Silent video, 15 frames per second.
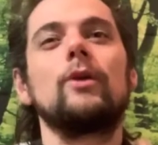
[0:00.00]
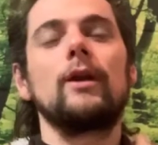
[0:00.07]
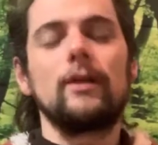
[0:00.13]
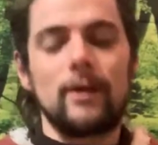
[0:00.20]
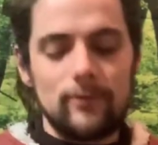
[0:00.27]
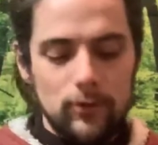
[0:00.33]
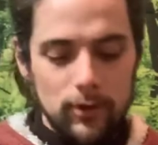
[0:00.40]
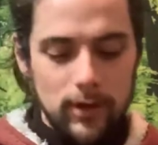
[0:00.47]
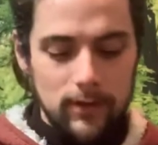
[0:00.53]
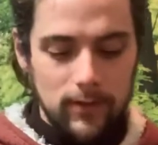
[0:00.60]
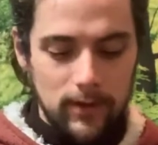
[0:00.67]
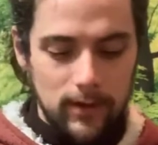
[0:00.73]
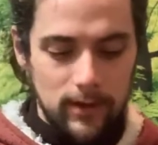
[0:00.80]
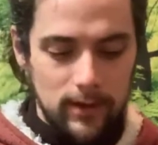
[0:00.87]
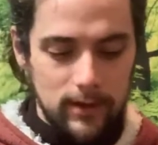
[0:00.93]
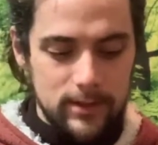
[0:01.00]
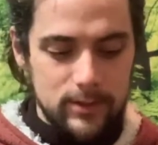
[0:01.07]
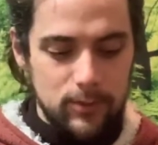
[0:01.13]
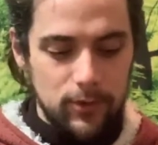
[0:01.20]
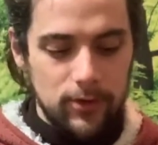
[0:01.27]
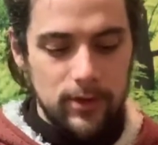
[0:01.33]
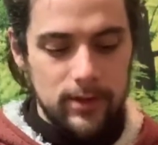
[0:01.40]
to have a look at the
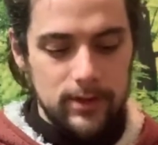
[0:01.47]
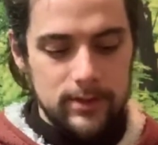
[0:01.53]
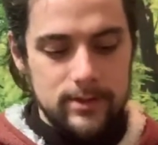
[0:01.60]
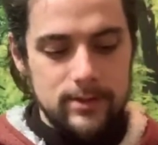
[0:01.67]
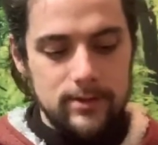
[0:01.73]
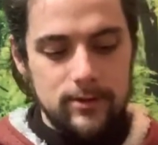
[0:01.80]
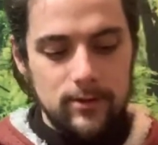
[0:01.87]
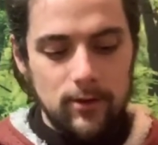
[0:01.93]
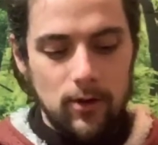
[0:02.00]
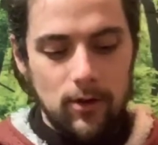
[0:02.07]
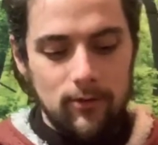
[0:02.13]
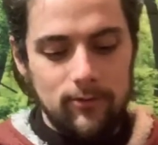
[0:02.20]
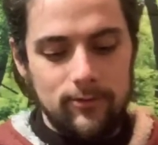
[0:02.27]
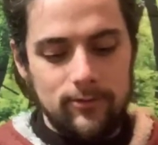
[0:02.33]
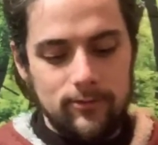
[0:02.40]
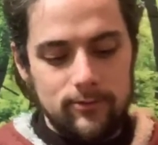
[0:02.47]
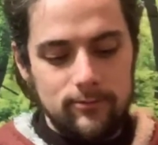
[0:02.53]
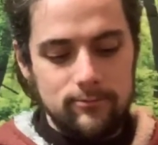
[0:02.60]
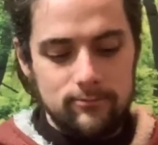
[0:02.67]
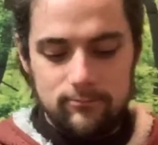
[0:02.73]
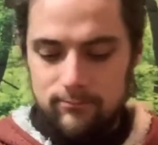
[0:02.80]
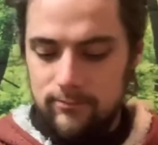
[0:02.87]
experience of
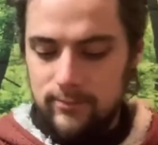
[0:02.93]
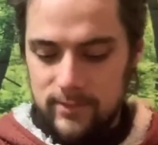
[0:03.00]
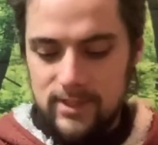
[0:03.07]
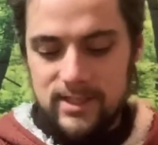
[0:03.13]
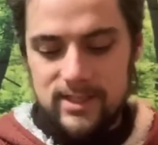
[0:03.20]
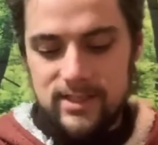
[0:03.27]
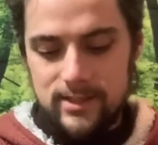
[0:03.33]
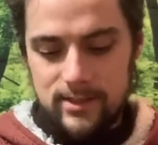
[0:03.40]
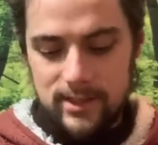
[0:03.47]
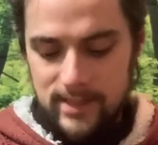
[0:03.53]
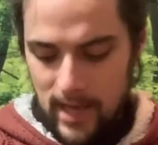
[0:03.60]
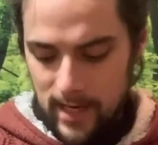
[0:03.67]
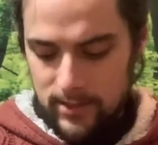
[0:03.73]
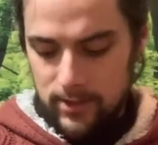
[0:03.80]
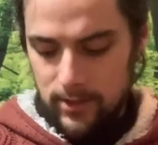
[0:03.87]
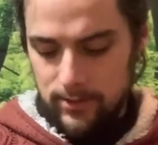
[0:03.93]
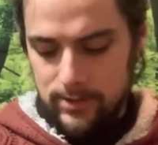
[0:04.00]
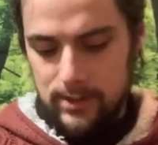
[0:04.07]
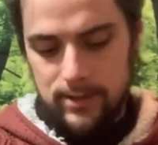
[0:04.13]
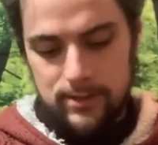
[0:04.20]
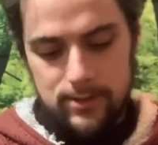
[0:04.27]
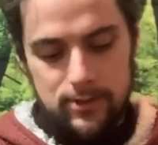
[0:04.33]
the tactile
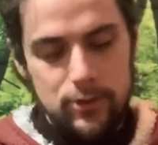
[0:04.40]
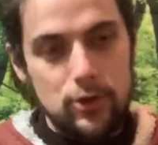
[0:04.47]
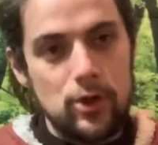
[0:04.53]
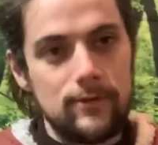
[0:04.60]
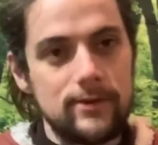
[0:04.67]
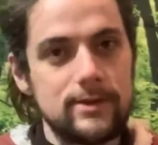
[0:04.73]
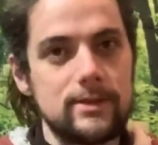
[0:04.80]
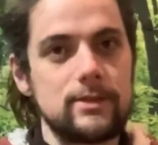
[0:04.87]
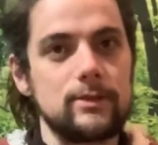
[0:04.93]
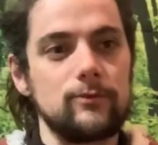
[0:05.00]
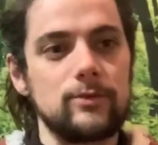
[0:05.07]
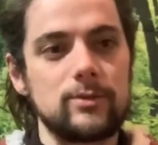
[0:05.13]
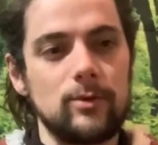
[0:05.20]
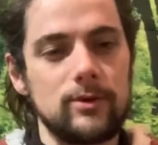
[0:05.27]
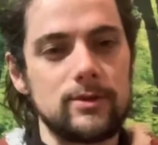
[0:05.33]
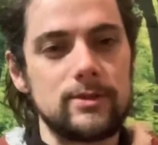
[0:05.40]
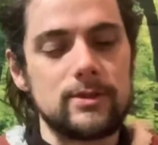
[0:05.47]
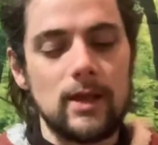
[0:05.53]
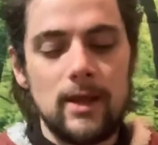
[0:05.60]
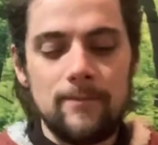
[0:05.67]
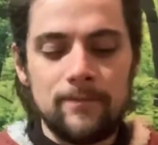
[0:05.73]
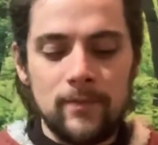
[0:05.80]
sense, the nervous system responses.
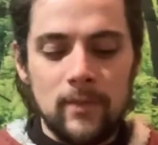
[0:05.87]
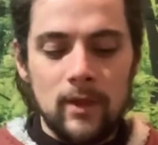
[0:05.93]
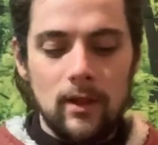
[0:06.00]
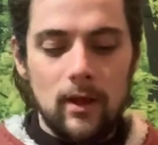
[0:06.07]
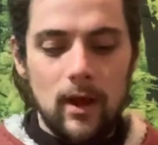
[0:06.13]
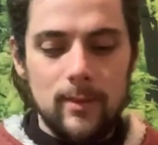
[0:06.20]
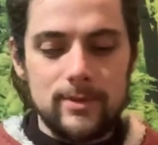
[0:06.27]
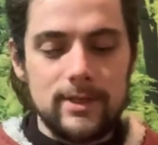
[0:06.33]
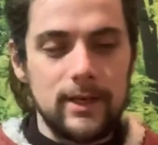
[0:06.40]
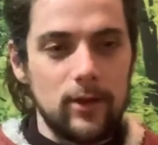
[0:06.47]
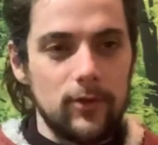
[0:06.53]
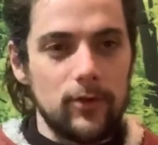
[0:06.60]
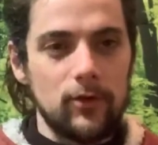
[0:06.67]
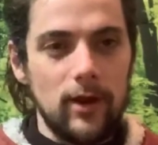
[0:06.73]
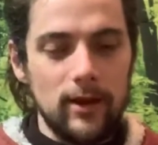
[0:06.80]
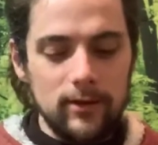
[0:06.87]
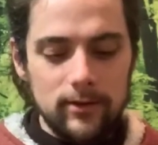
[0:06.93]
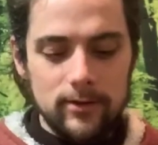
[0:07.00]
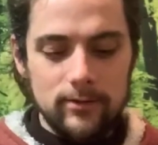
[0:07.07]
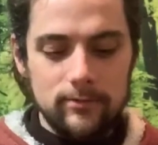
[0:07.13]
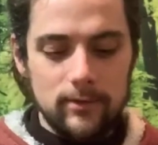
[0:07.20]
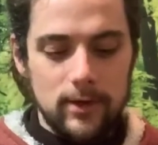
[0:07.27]
I'm sitting on the ground.
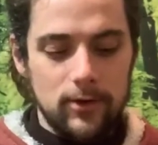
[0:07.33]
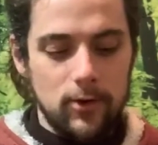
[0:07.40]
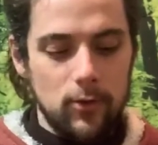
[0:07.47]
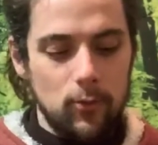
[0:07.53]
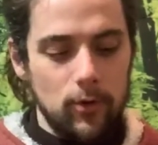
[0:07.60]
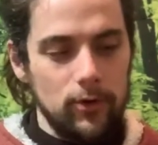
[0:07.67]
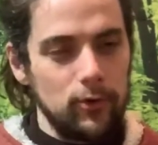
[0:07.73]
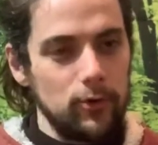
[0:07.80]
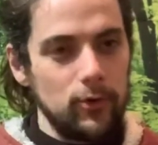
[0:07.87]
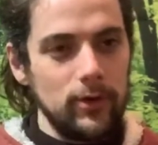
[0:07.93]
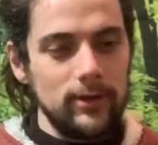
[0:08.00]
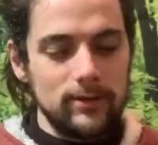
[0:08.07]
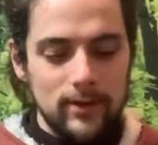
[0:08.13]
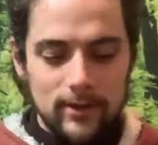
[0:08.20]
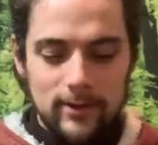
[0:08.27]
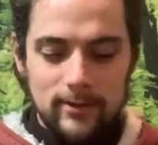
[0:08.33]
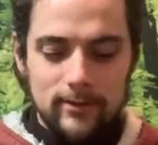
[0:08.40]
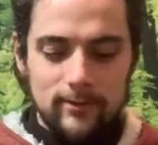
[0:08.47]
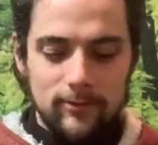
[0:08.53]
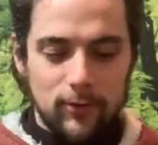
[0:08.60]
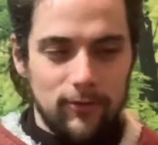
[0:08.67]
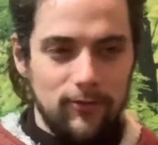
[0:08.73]
I don't know what you're doing.
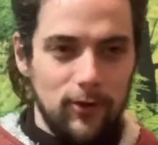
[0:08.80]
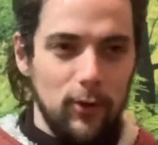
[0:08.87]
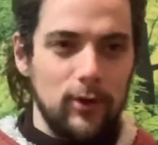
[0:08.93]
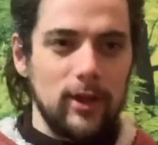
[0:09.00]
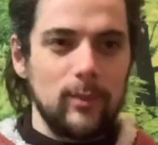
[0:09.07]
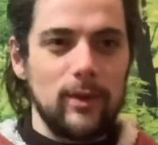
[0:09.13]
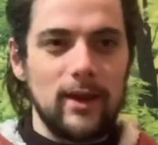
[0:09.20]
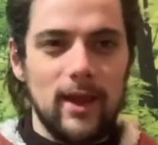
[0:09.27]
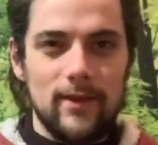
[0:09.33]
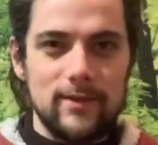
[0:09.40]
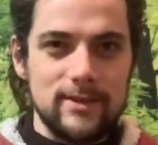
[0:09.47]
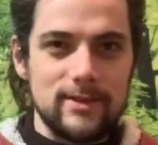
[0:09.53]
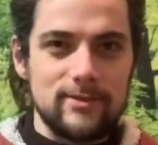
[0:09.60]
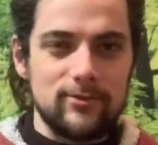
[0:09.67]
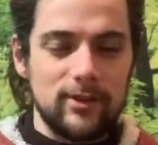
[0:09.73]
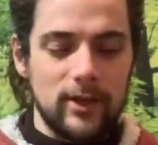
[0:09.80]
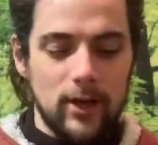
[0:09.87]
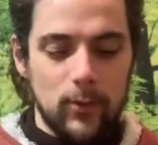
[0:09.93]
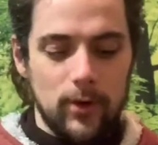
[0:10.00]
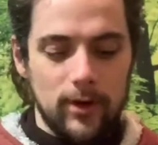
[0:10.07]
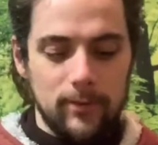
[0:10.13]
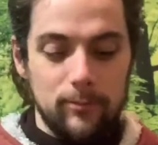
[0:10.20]
If you're floating in midair, this isn't really going to
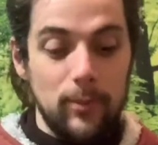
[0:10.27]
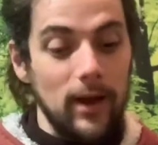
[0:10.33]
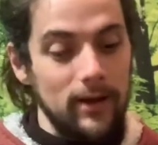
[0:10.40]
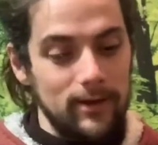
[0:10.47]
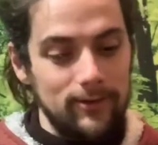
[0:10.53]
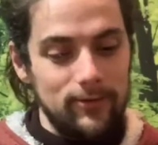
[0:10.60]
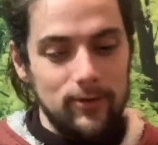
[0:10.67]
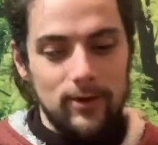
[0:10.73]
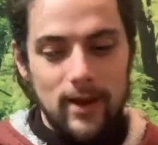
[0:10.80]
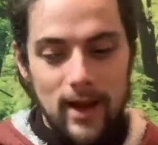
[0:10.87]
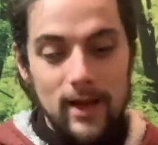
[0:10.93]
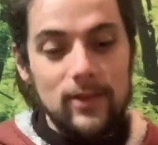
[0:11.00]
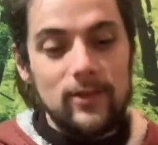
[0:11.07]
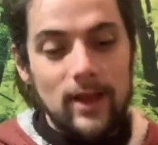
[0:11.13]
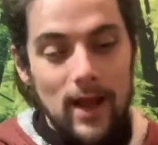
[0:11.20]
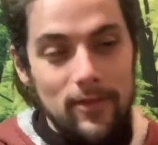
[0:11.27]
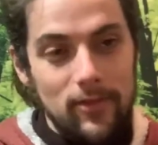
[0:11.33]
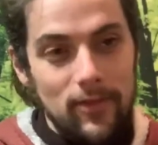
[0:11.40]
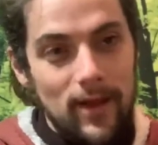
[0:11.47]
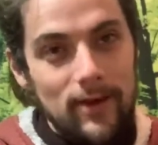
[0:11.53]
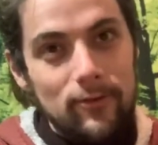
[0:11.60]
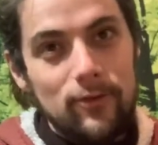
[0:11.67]
work. But if you're anything other than
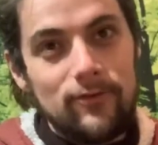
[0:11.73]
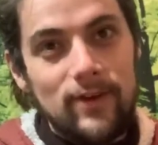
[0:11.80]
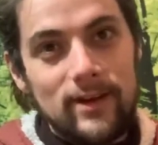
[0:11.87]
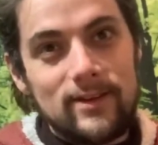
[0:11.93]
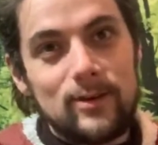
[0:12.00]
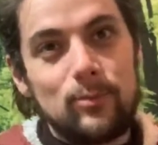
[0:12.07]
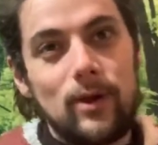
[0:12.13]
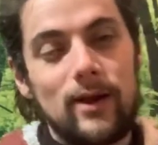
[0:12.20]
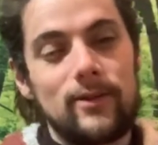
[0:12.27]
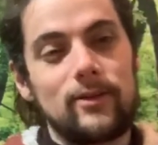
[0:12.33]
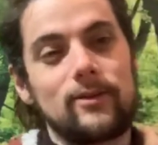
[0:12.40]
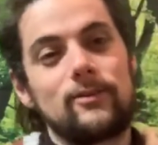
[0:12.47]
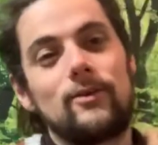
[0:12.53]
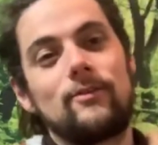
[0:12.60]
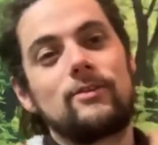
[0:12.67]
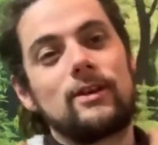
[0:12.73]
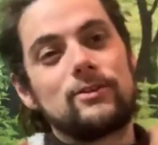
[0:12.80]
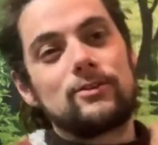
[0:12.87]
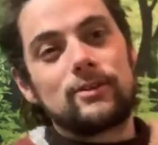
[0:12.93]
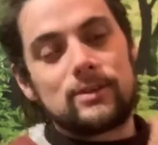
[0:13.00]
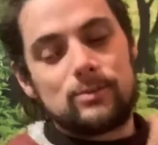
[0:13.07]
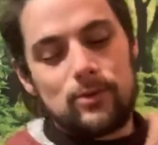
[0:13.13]
that, if you're affected by the
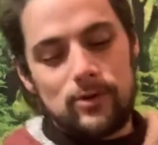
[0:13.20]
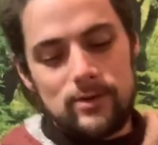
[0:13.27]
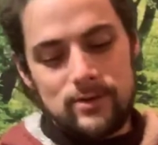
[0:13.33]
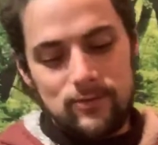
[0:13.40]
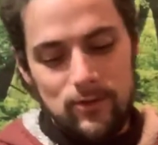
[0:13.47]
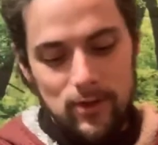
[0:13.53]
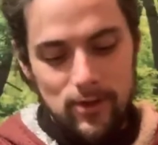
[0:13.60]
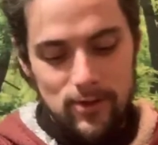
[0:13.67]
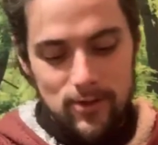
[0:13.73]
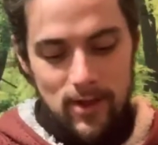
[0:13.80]
gravitational experience of the Earth,